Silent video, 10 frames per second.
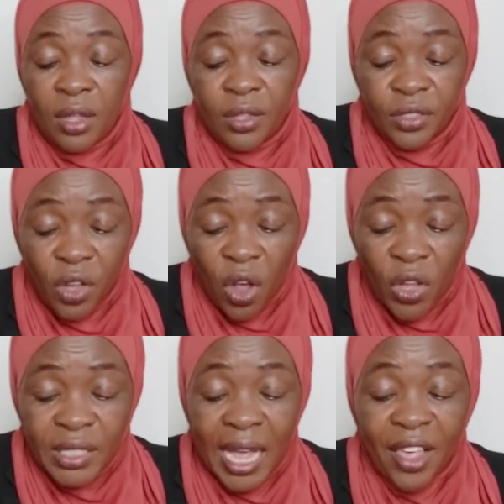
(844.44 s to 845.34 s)

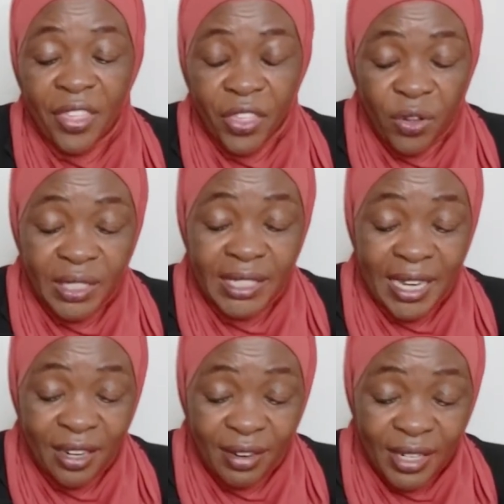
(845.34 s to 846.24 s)
Those are thoughts
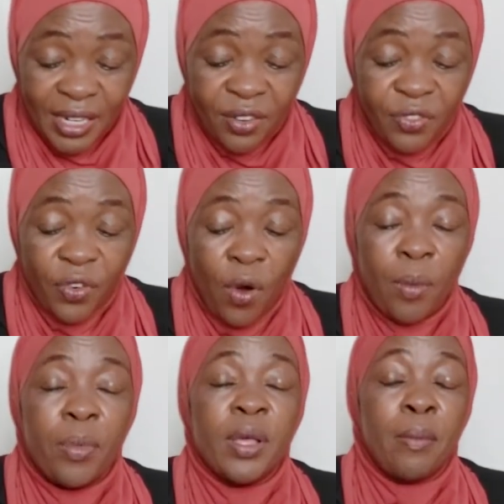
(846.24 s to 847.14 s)
generated
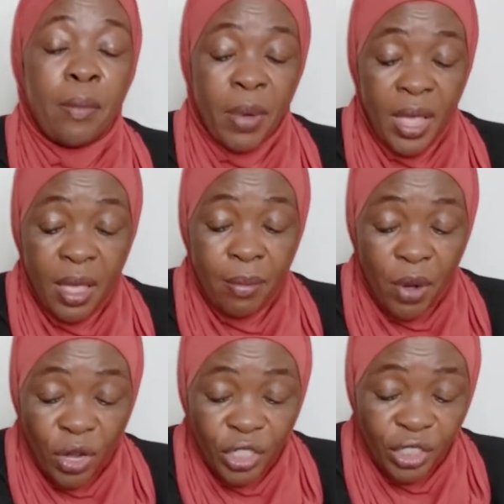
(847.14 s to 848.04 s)
from
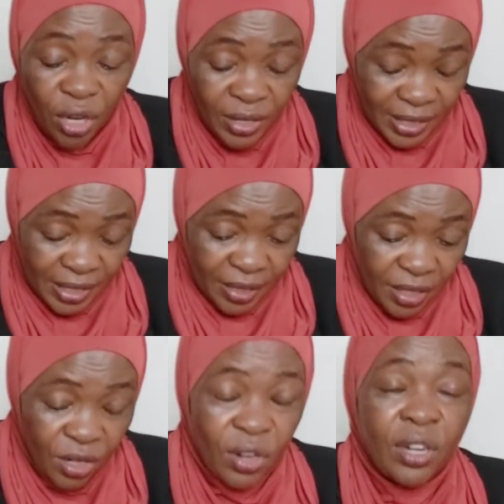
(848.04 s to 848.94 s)
emotions,
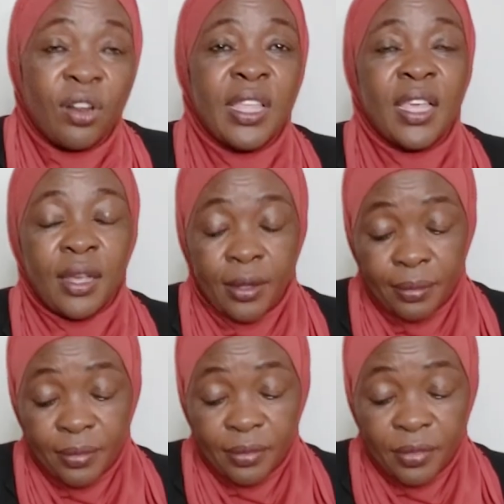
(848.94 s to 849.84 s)
not logic.
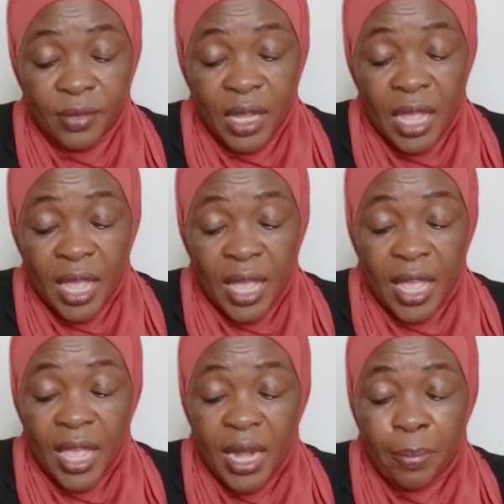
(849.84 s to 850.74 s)

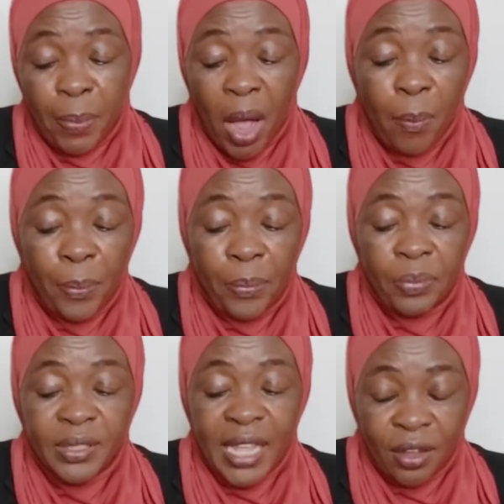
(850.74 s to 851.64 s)
In pop
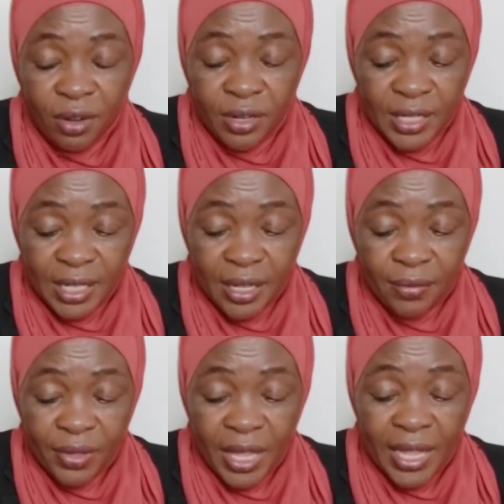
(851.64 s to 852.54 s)
psychology,
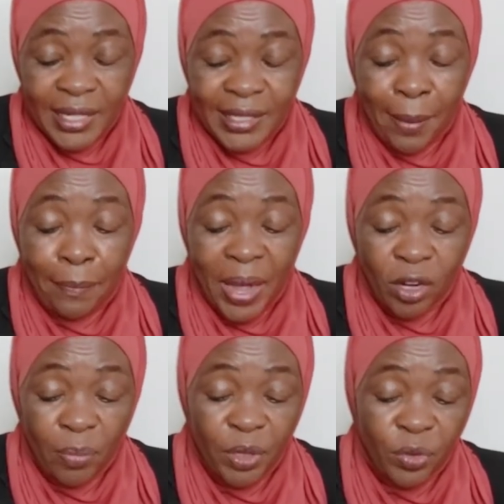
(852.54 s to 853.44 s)
it's the
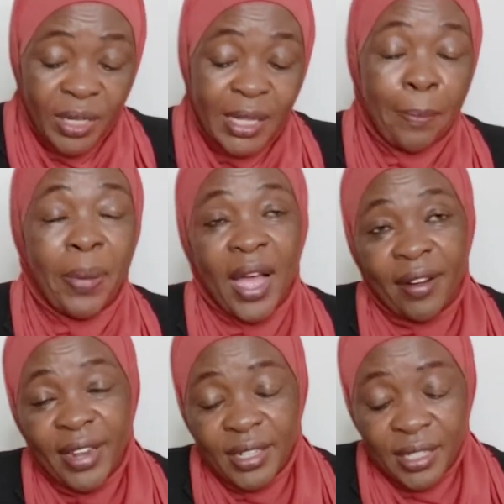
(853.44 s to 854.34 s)
battle between the
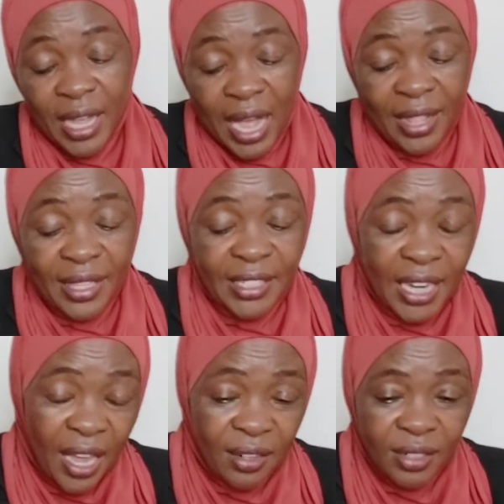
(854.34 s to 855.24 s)
parent and the
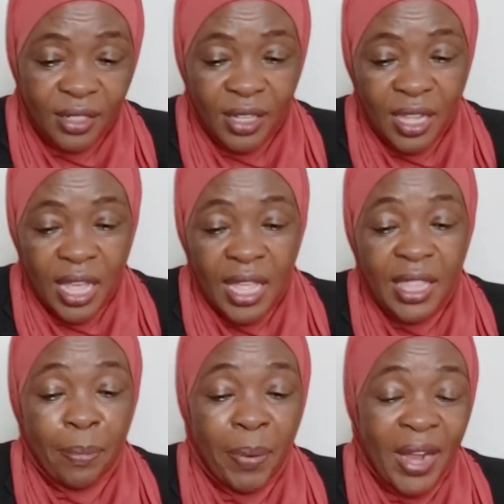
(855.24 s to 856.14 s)
child.
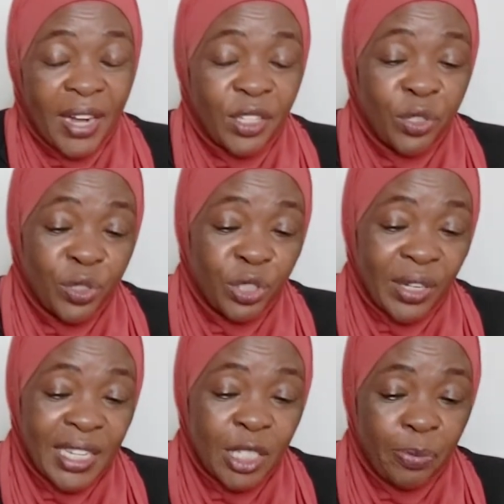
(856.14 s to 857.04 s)
The parent
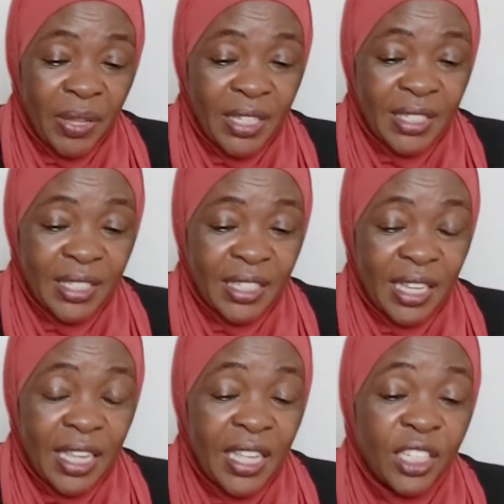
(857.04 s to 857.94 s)
usually speaks
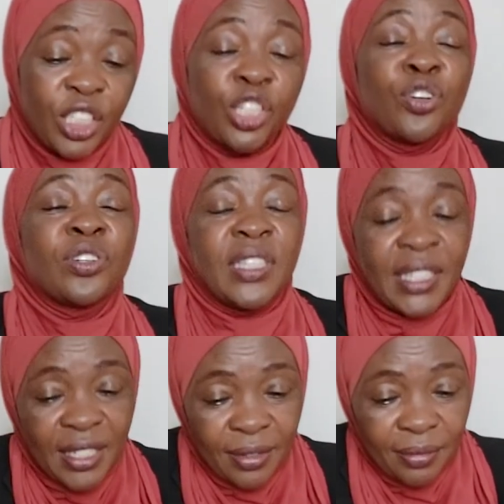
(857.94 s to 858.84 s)
in
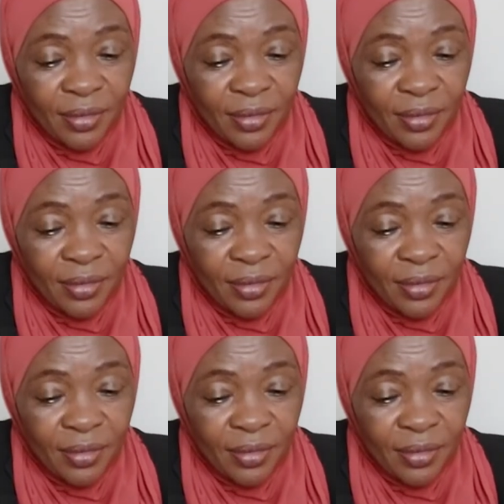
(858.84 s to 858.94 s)
shoulds.